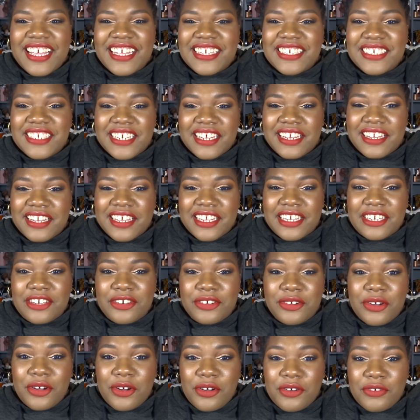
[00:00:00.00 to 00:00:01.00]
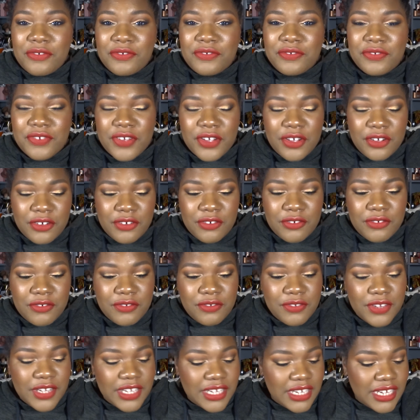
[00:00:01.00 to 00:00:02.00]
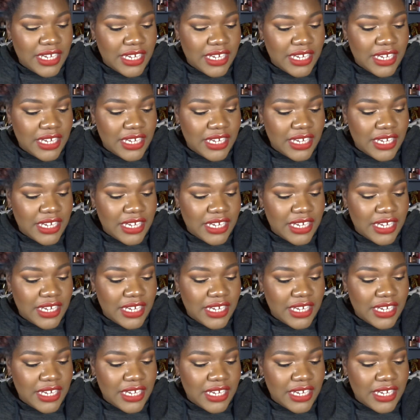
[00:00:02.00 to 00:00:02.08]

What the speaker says: gel liner off of